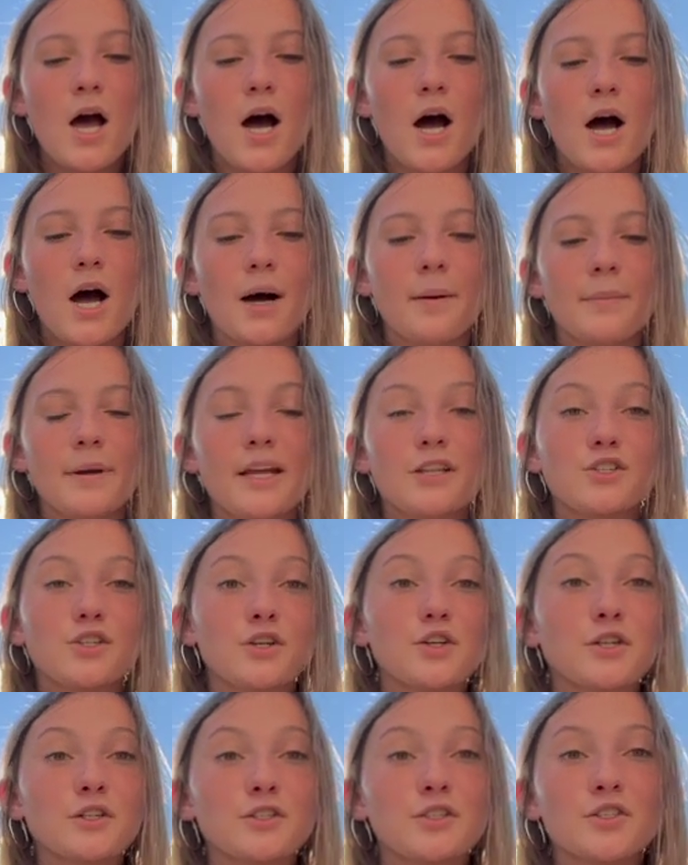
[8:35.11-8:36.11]
and so
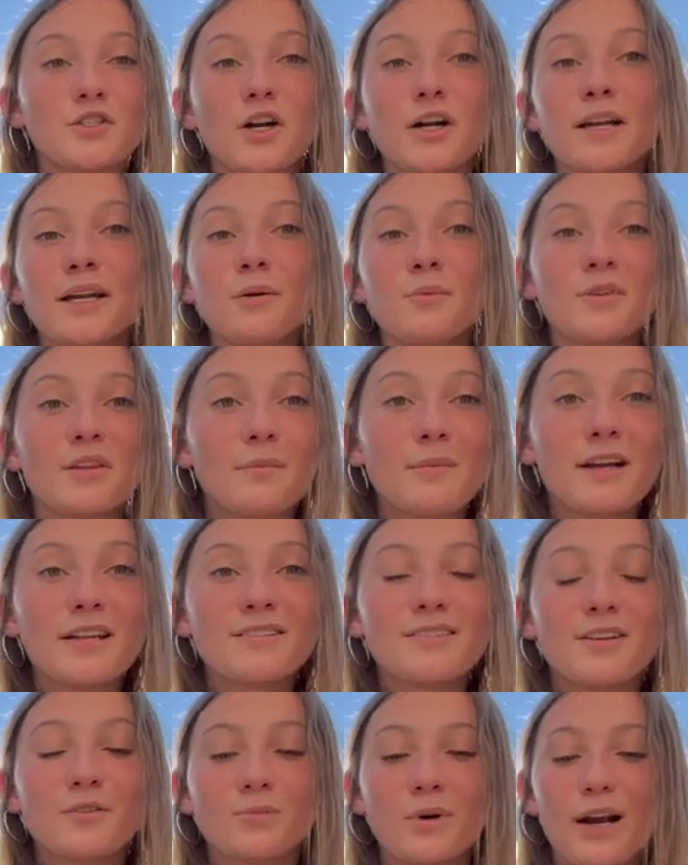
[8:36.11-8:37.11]
you're starting with the
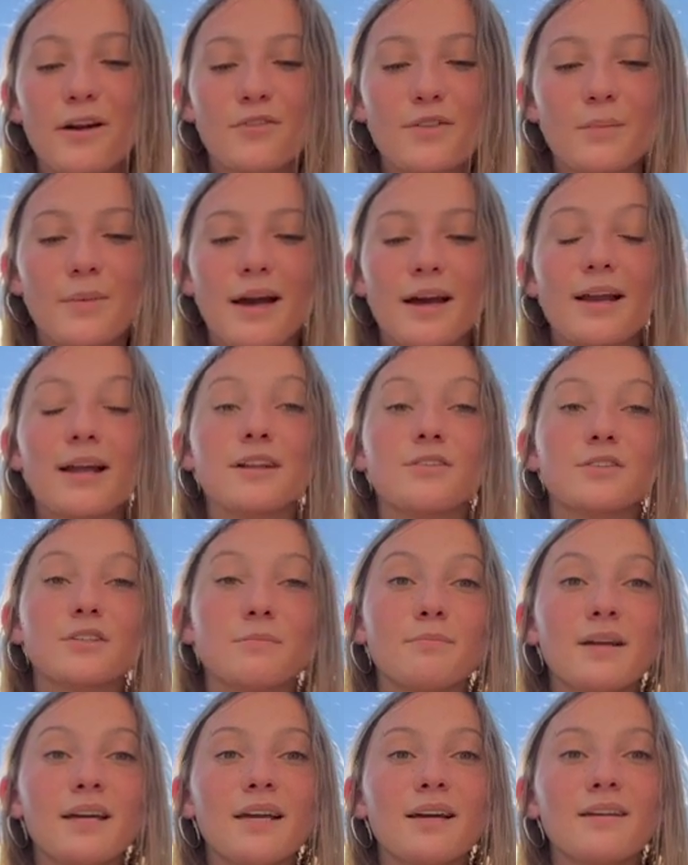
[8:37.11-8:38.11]
medicine right off the bat, and to
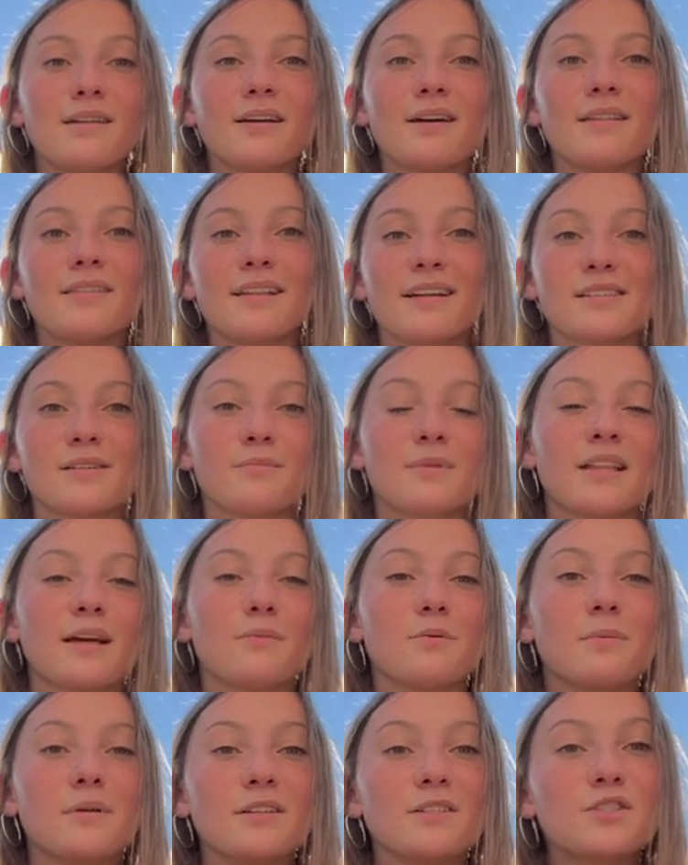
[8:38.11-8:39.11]
me that's something that
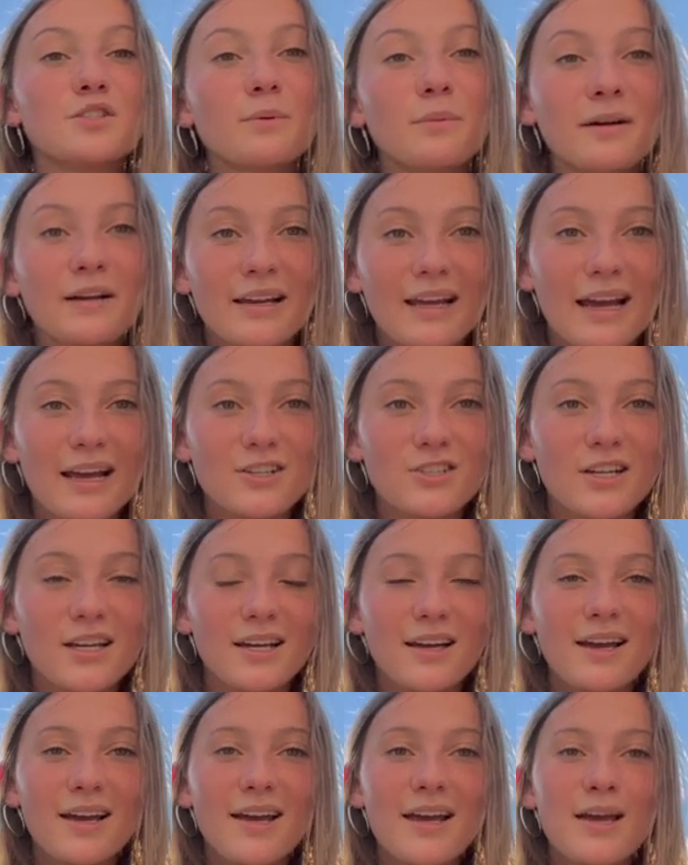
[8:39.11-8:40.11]
would be super
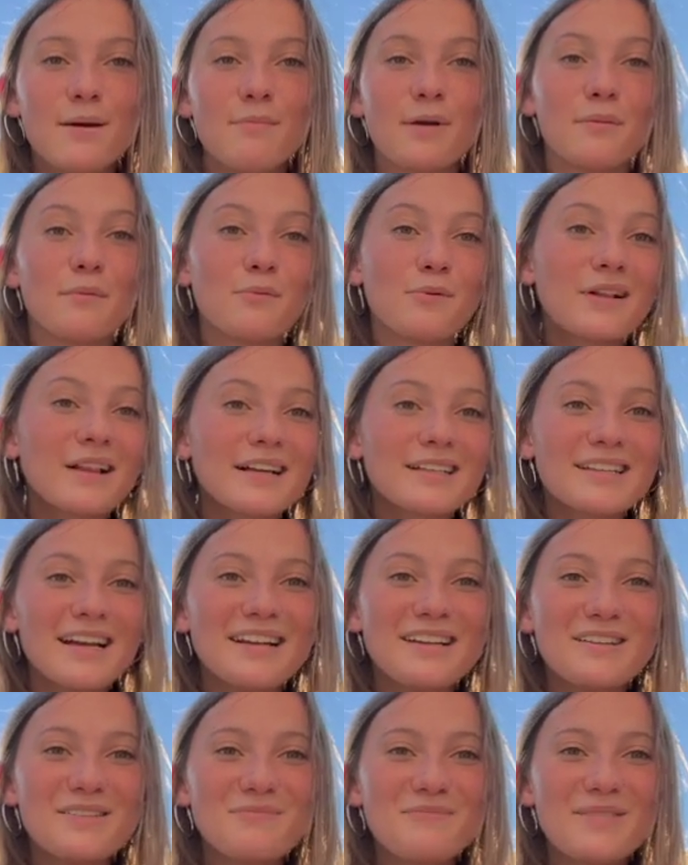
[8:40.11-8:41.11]
engaging, make me really
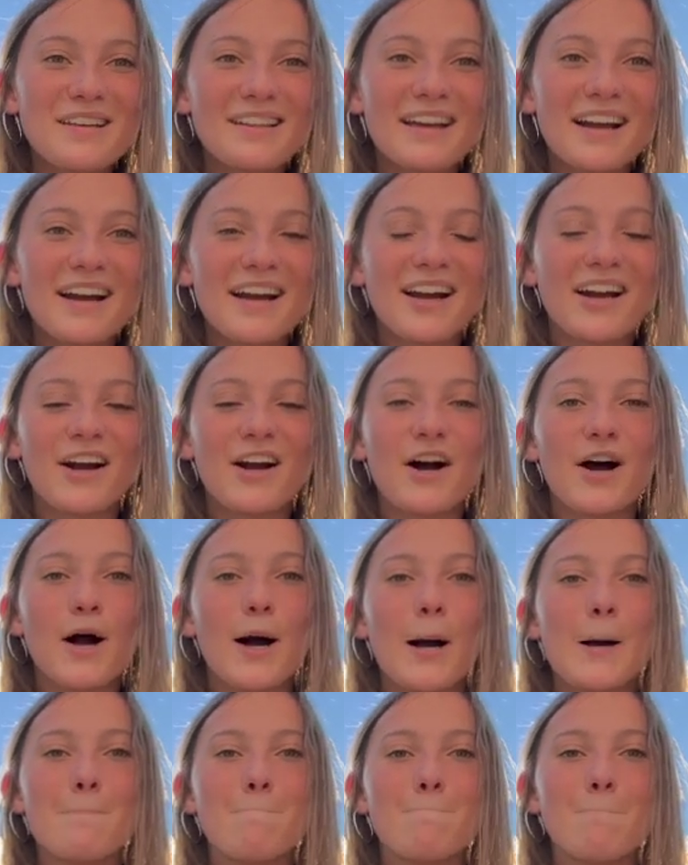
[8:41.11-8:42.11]
excited to be there,
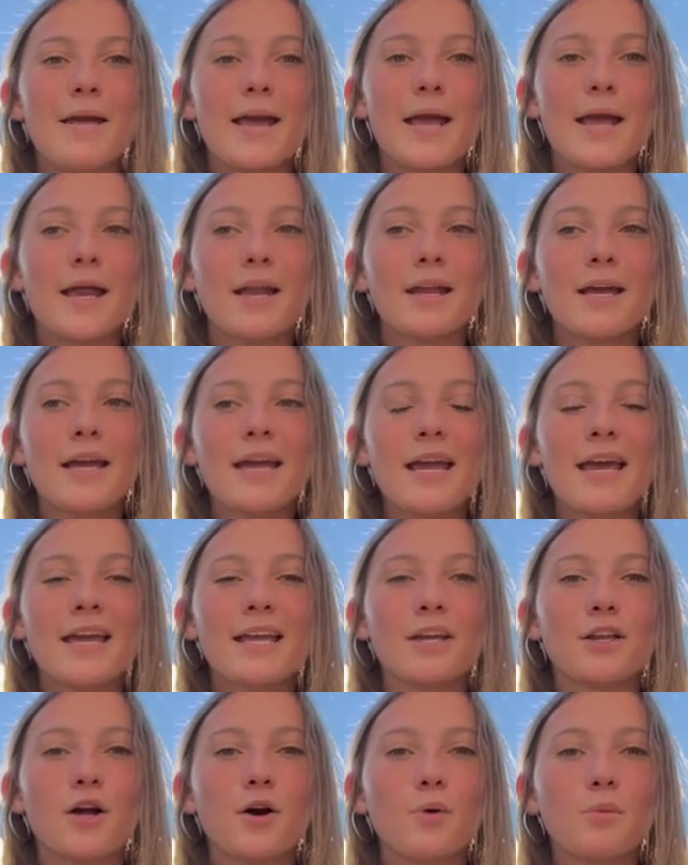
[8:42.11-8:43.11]
and
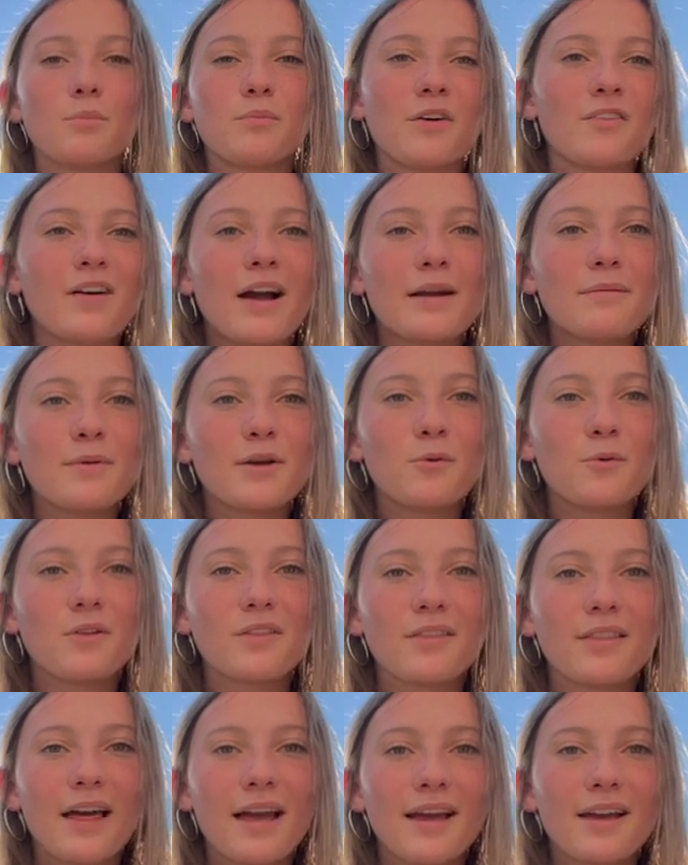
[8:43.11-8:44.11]
provide me with
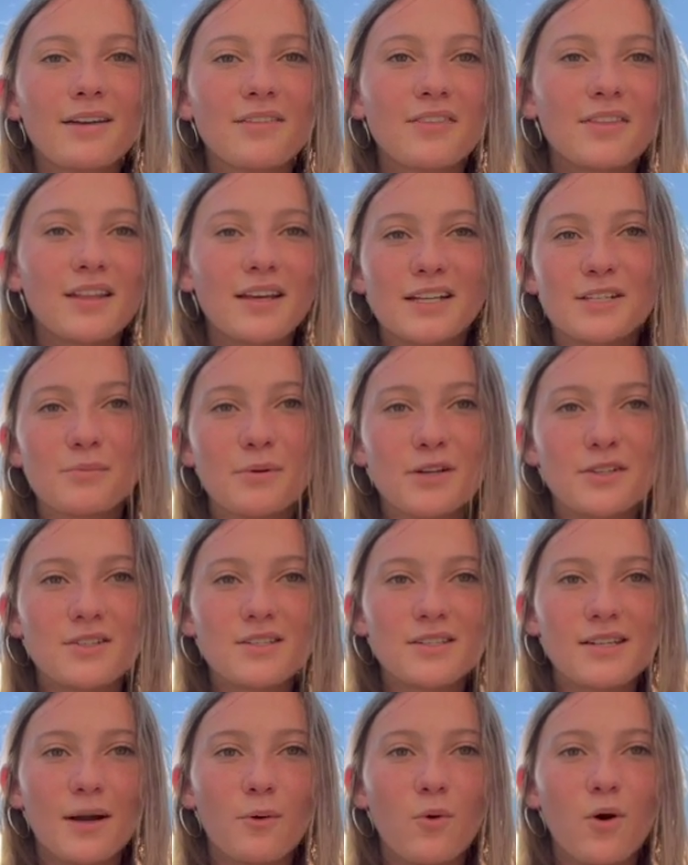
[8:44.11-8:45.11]
like the
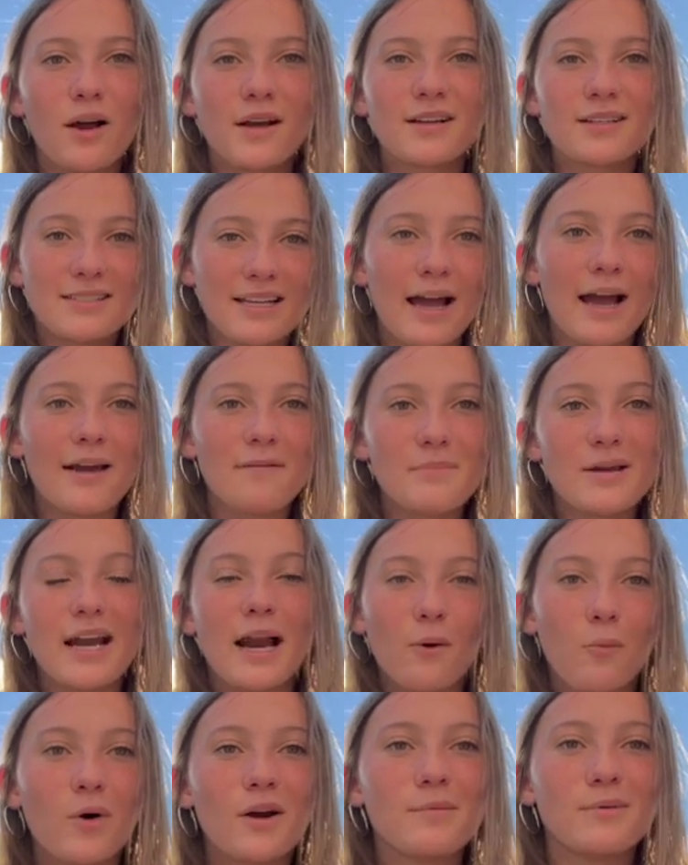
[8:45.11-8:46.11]
experiences I want, because I
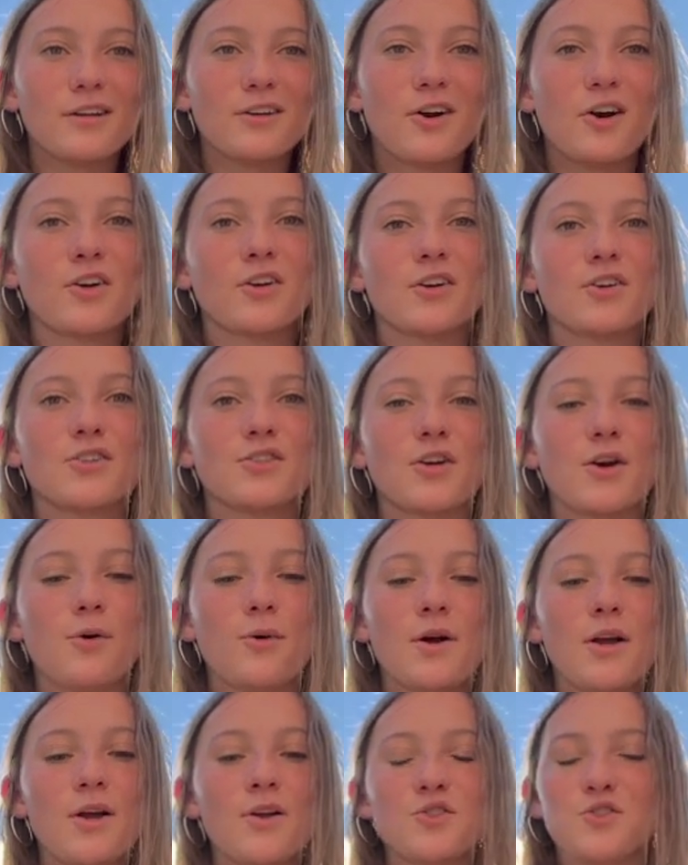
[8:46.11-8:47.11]
want to be a doctor, so
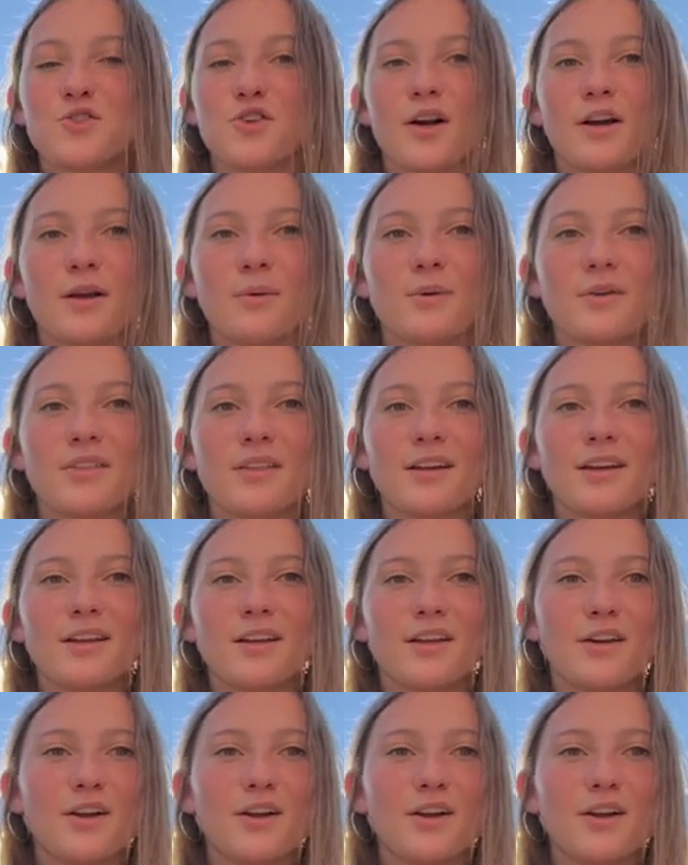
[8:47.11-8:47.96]
starting with it,